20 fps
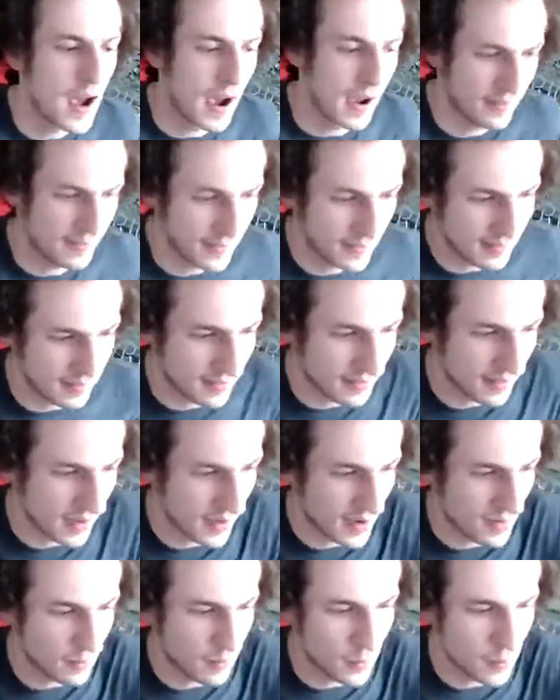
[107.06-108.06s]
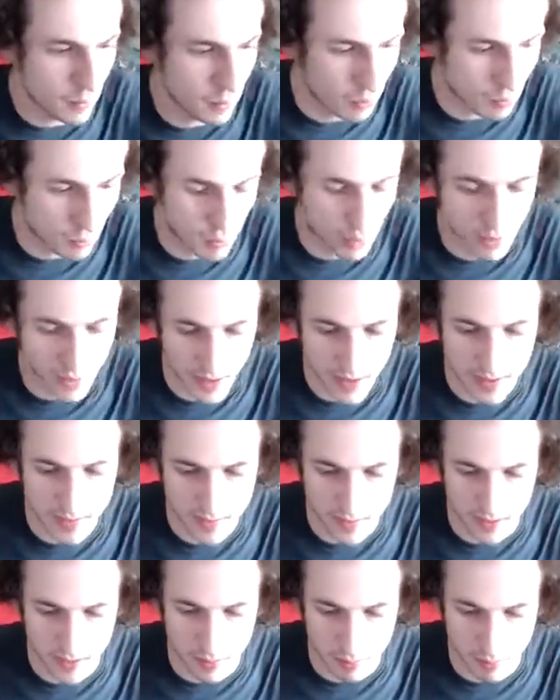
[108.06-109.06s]
I think that we're getting
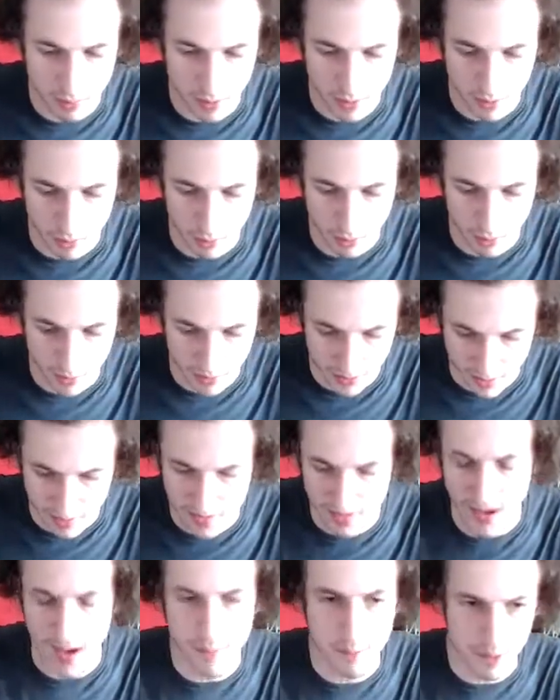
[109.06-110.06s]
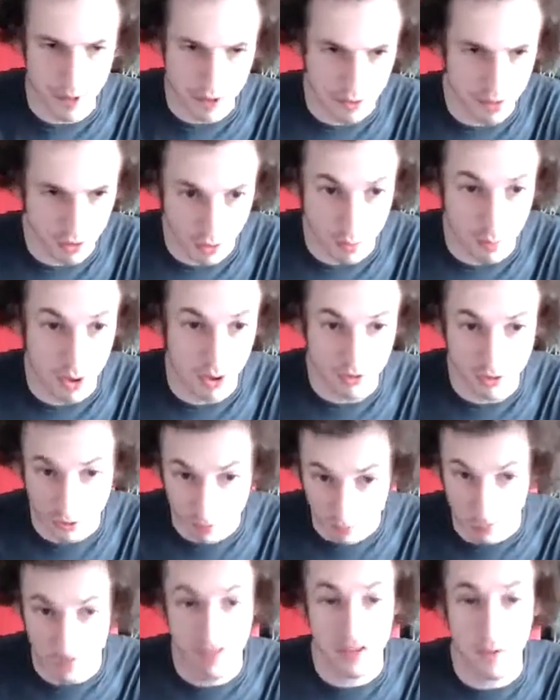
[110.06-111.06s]
to the point where, with this happening so much,
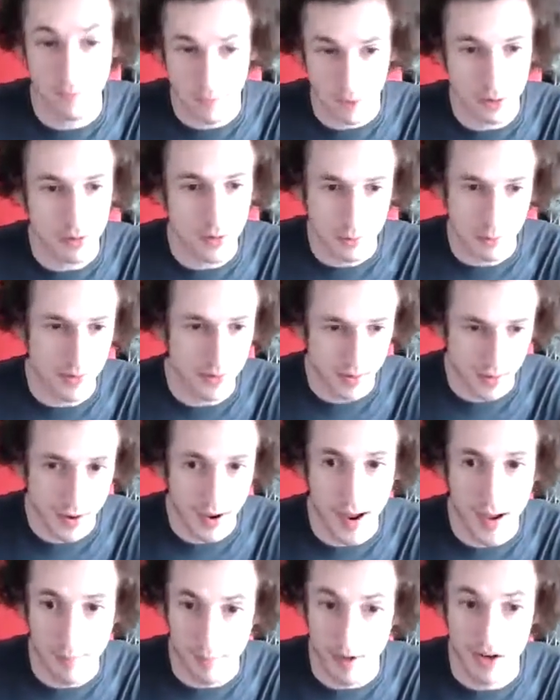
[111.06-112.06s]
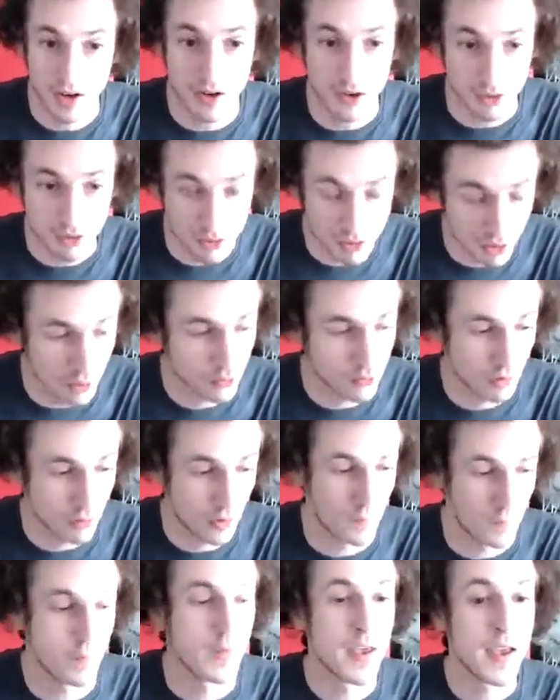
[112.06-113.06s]
specifically with it happening to
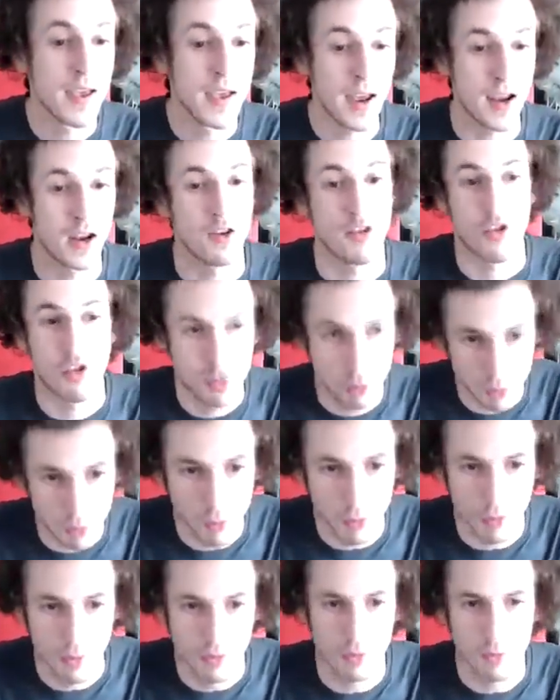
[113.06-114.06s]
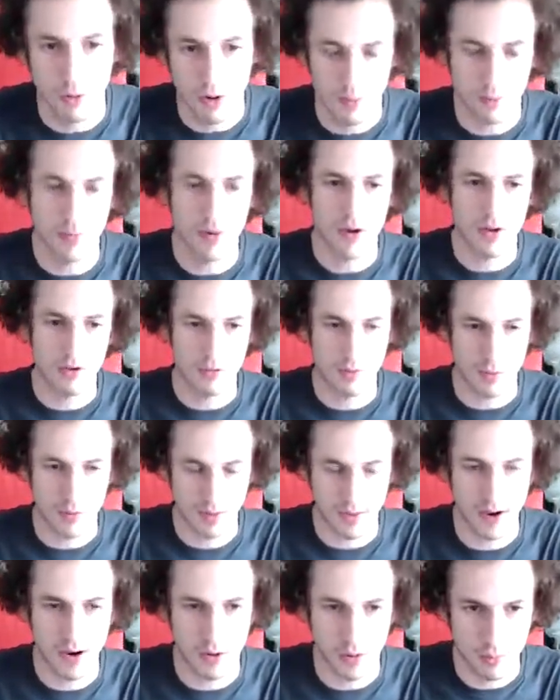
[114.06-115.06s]
children in a school, the one place where
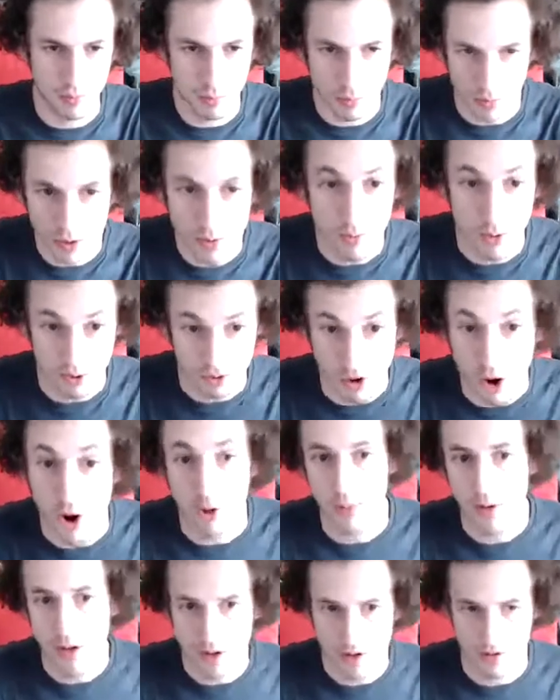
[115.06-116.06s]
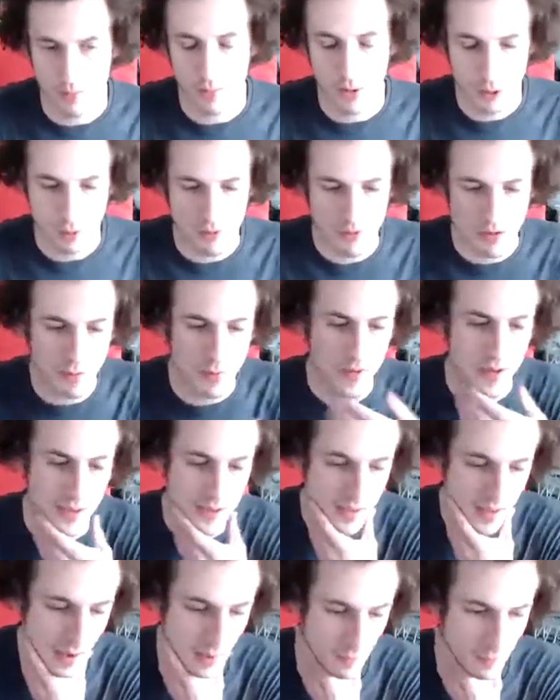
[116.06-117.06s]
they're pretty much always supposed to be
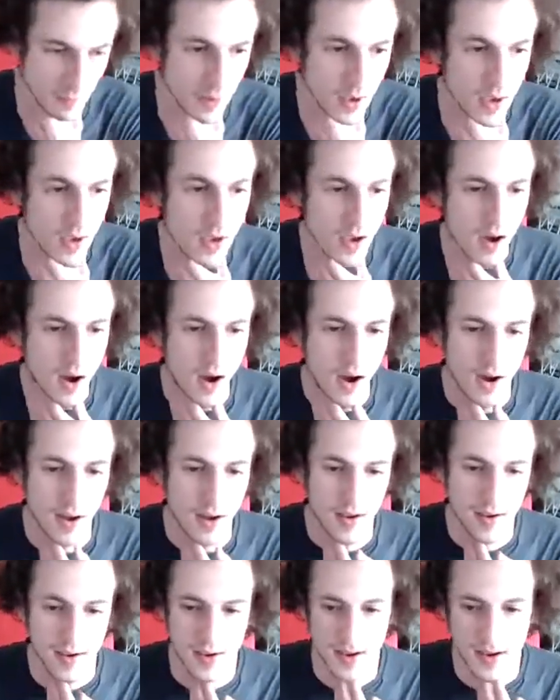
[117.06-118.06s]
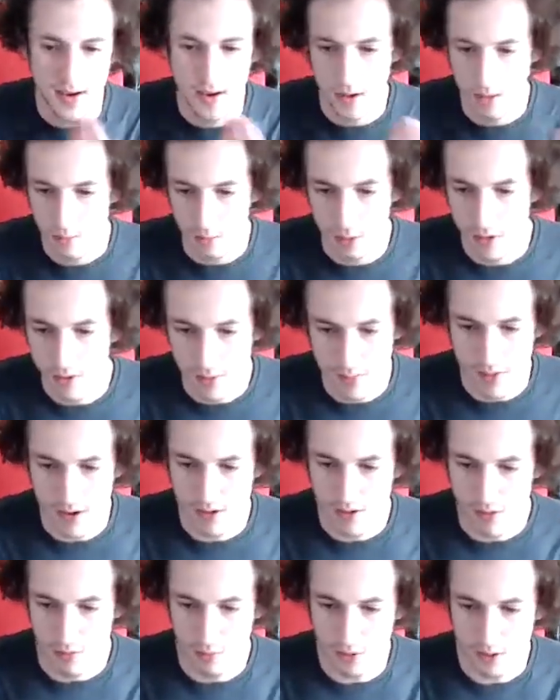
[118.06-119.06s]
safe, it really
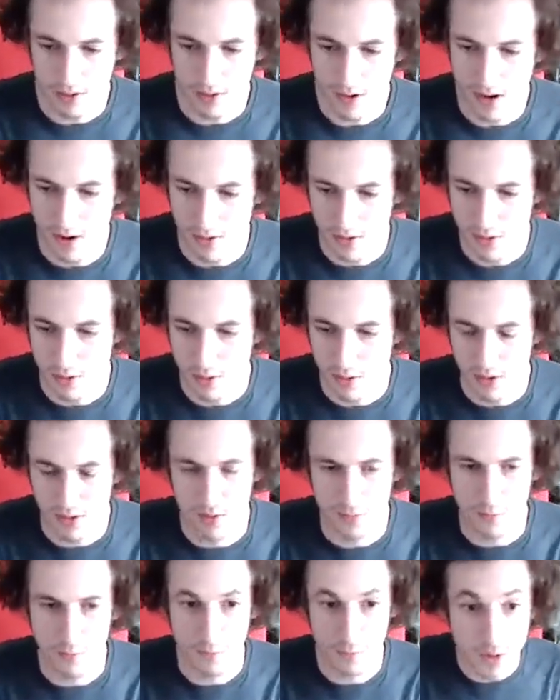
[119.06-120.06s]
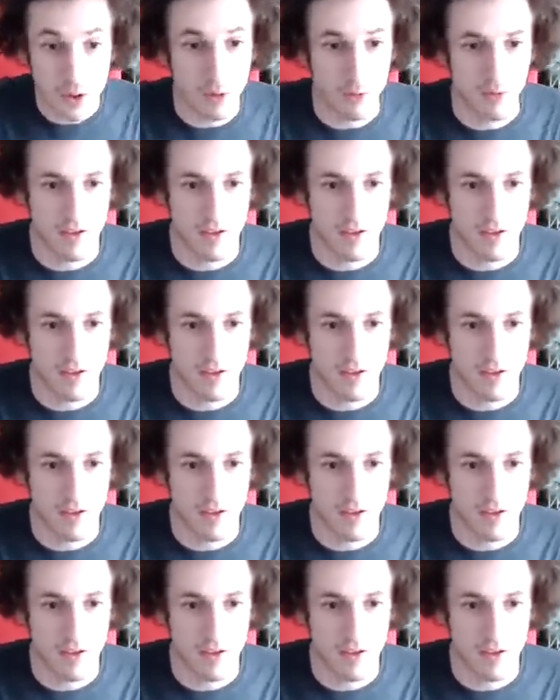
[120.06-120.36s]
makes you wonder how you can feel